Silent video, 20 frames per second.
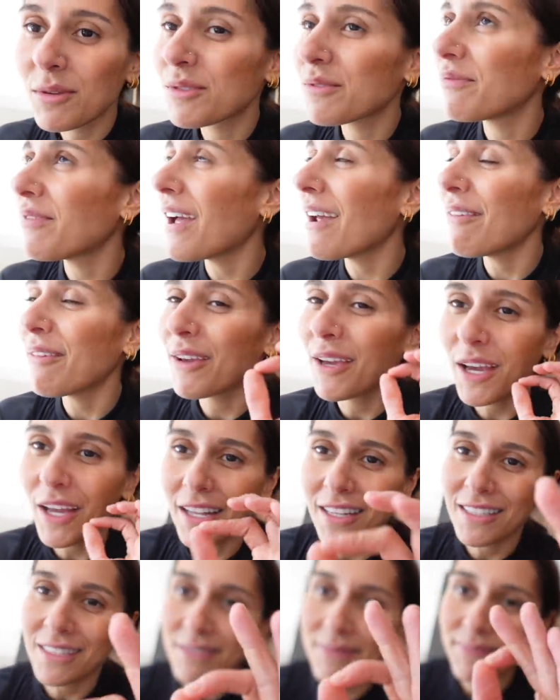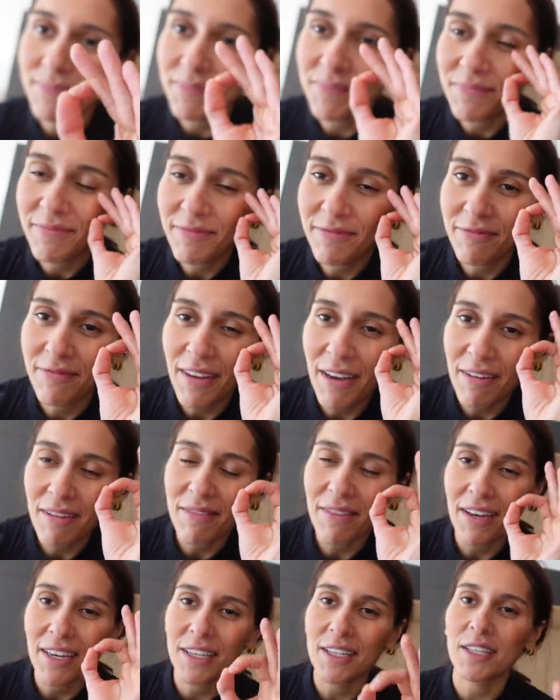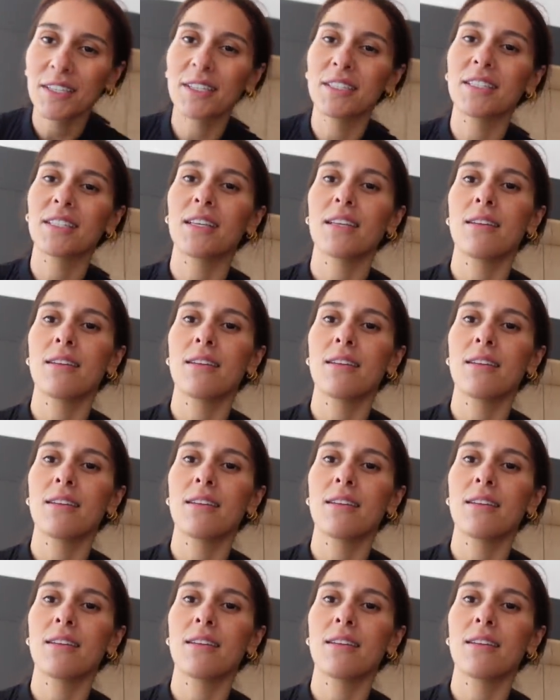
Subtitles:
It was very good. Very, very good.